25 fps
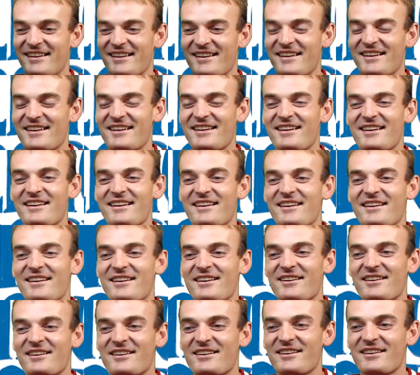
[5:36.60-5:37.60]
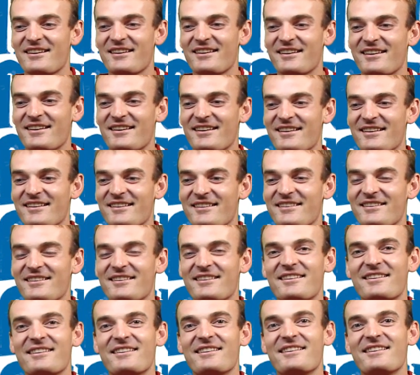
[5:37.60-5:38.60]

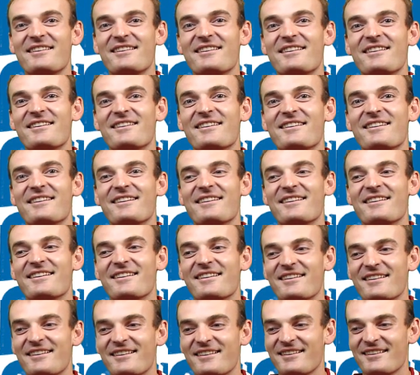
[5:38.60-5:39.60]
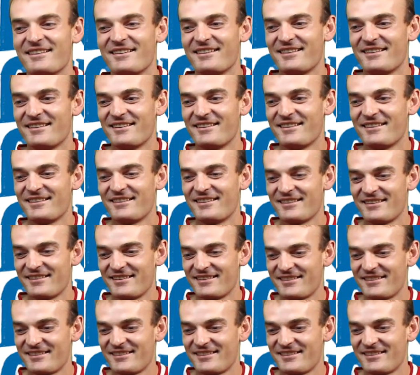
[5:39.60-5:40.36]
[no speech]